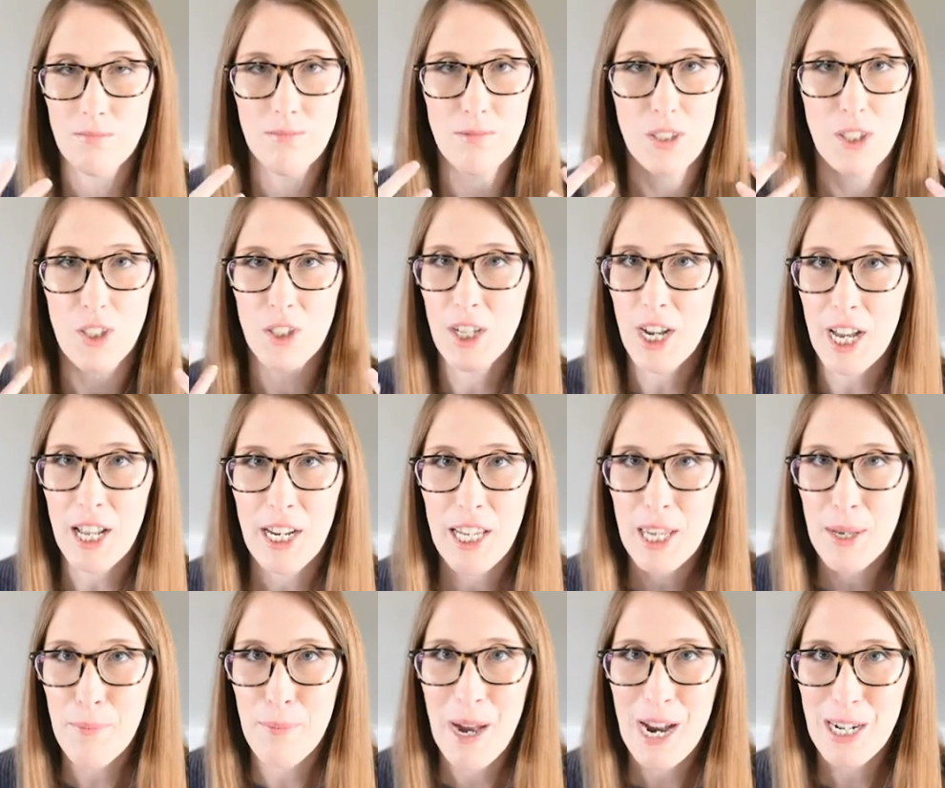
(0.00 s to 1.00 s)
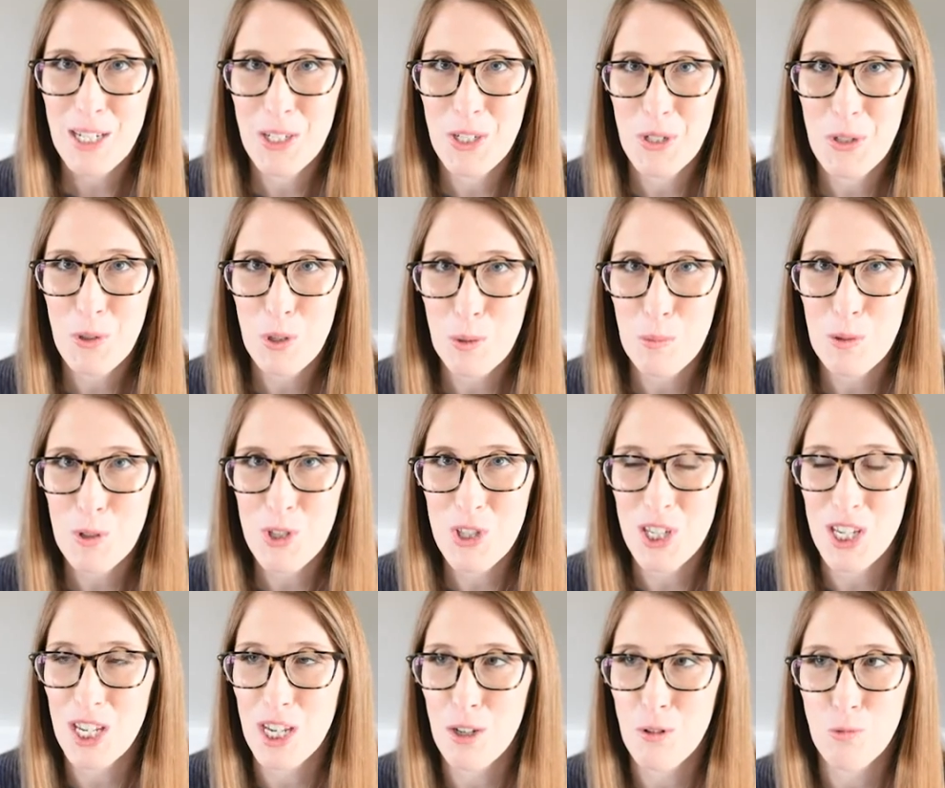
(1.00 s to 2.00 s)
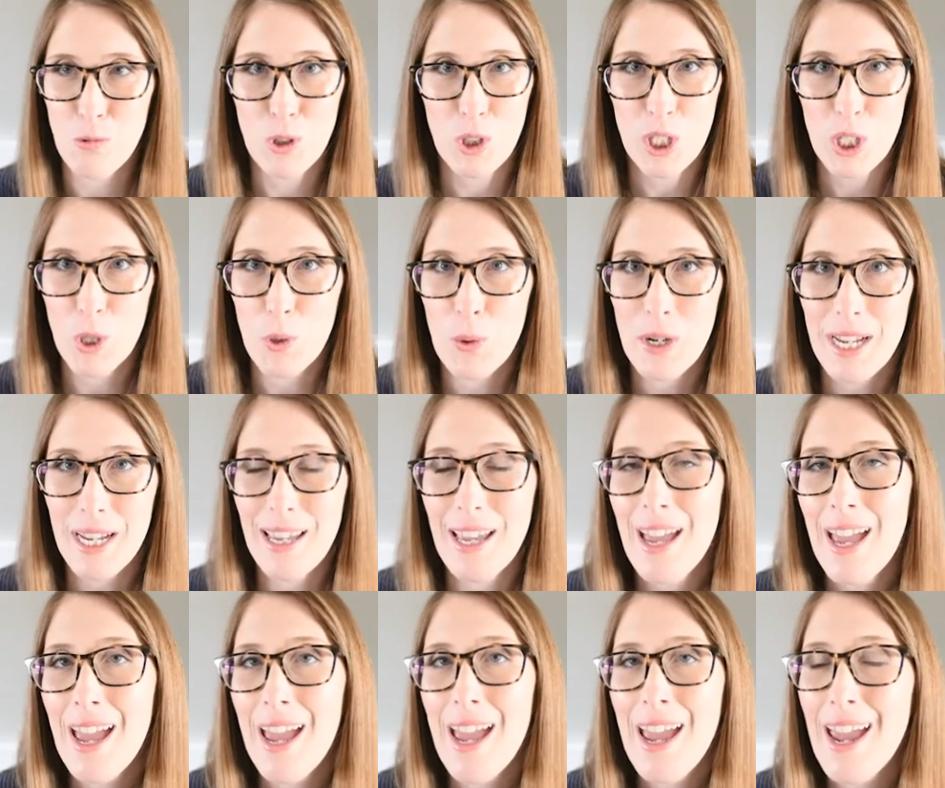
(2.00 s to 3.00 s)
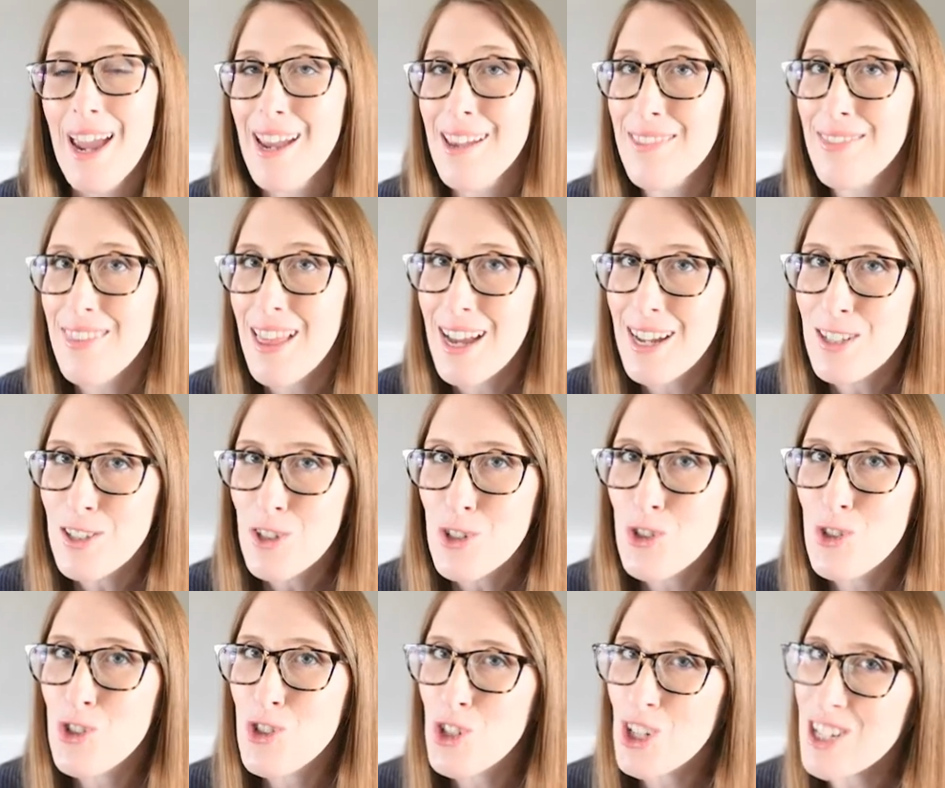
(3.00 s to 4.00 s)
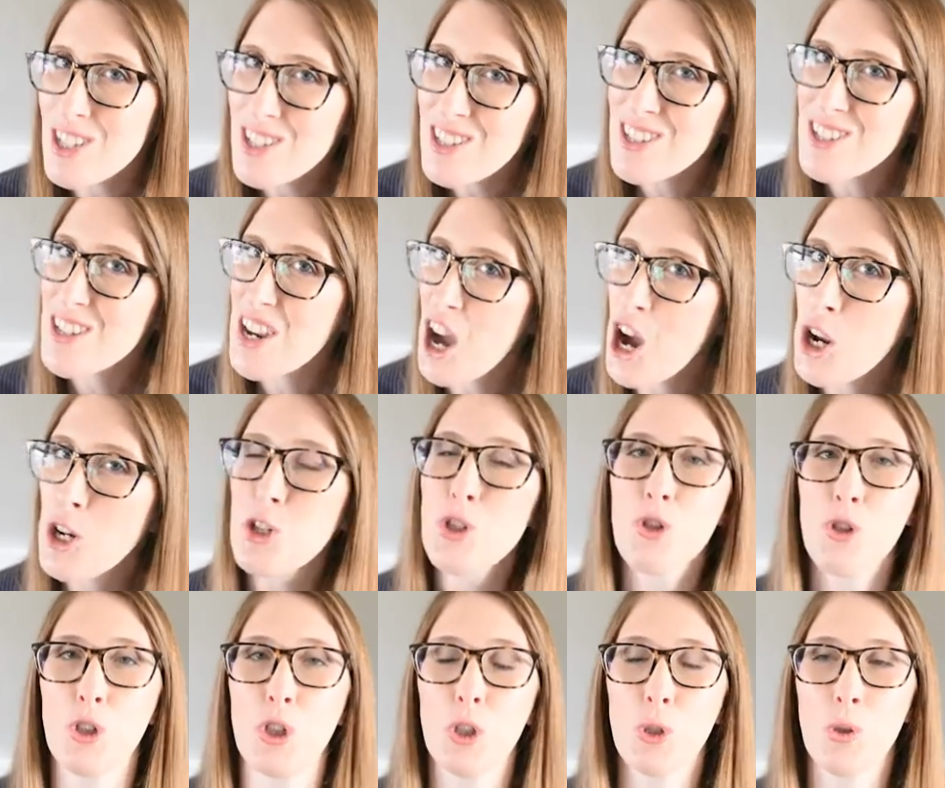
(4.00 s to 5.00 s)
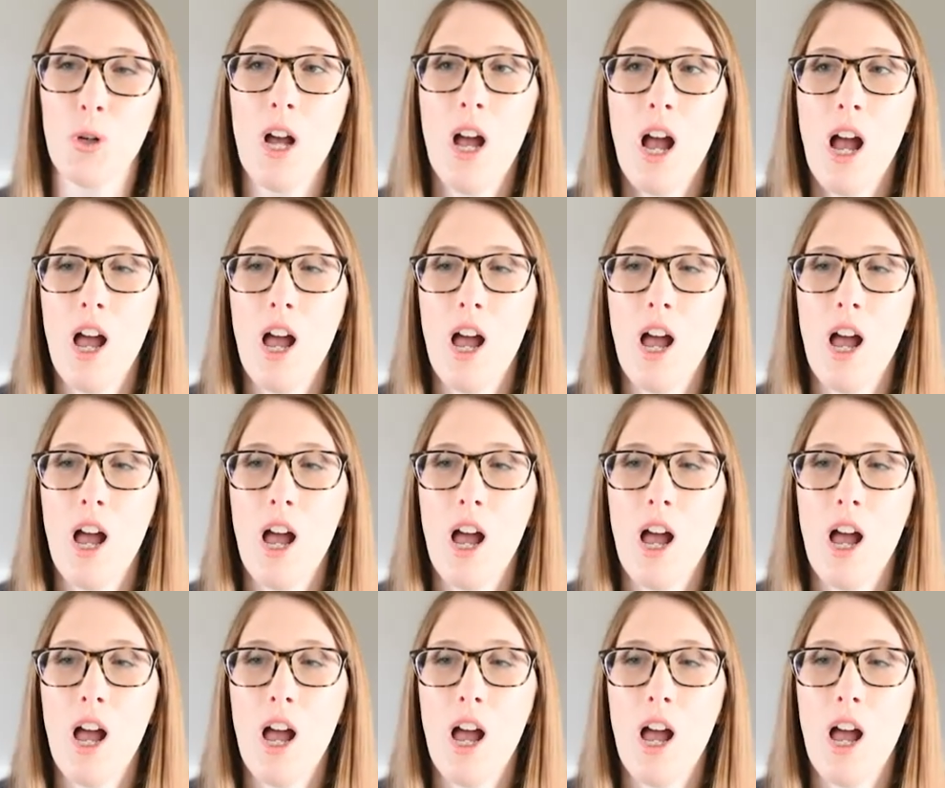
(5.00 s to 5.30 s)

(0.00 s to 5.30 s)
you got to get back to normalcy really quick, and that's just not true.